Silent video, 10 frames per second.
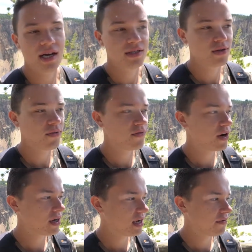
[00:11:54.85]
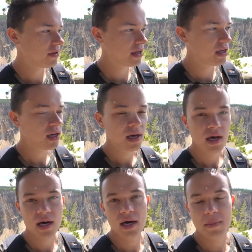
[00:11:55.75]
So far, definitely
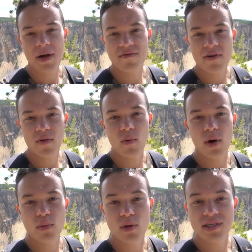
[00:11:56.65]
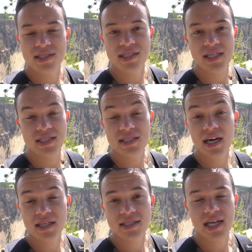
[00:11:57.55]
my favorite one was the
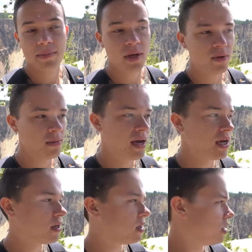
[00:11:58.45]
second stop that we made,